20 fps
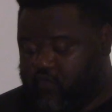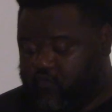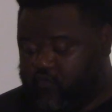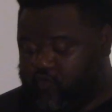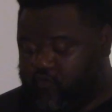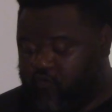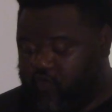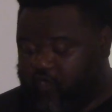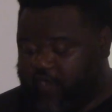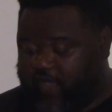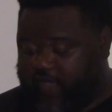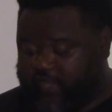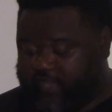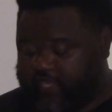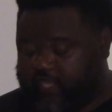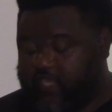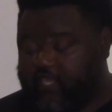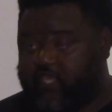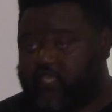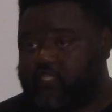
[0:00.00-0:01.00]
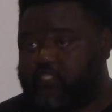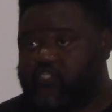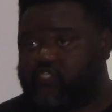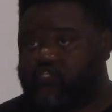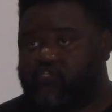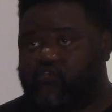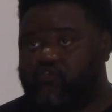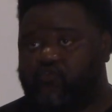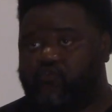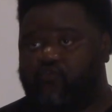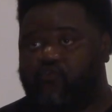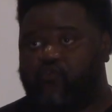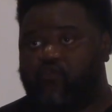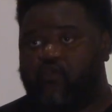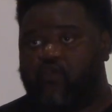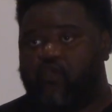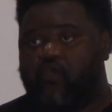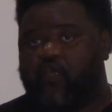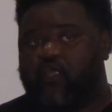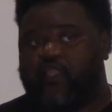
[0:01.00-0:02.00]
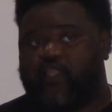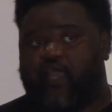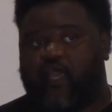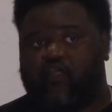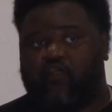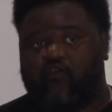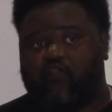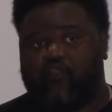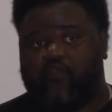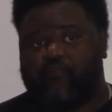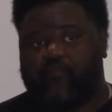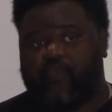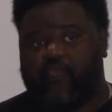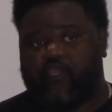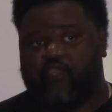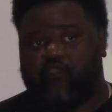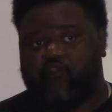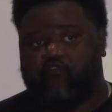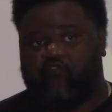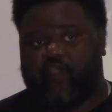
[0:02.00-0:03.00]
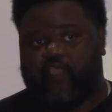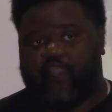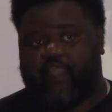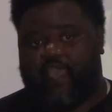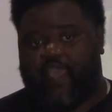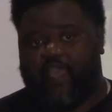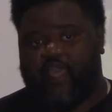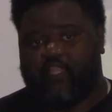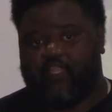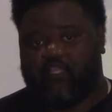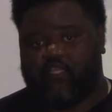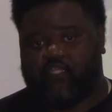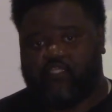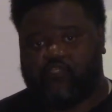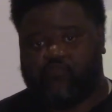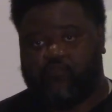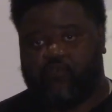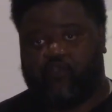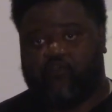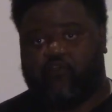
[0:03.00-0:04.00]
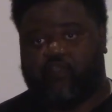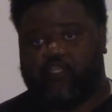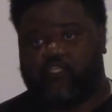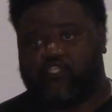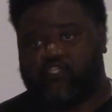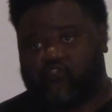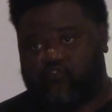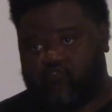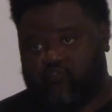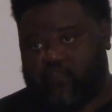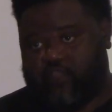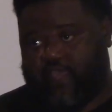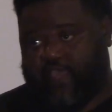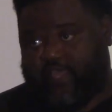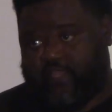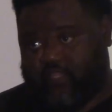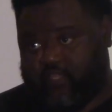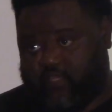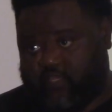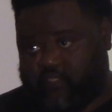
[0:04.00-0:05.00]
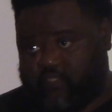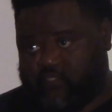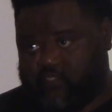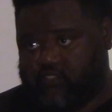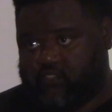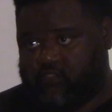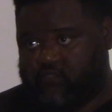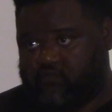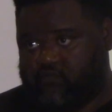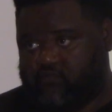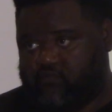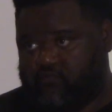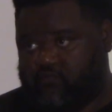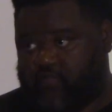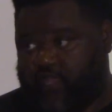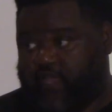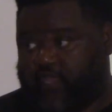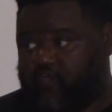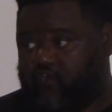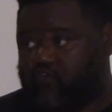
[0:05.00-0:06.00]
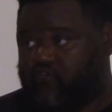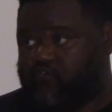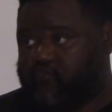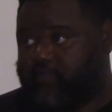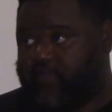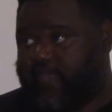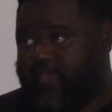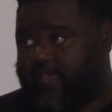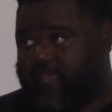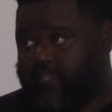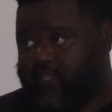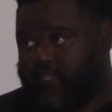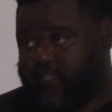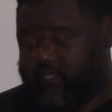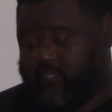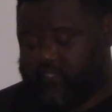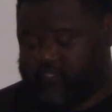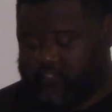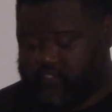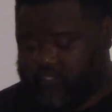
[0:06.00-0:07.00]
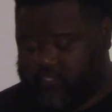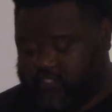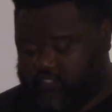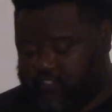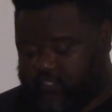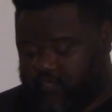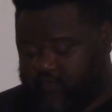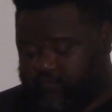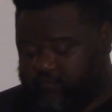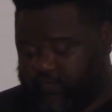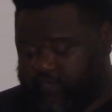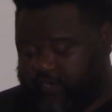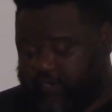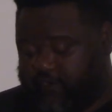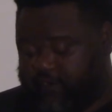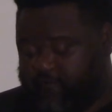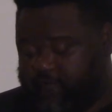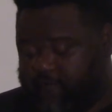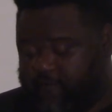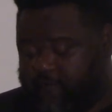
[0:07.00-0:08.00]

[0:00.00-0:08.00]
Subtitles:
We want our kids to not only be great athletes, but great student athletes, like Coach Manali and his young player.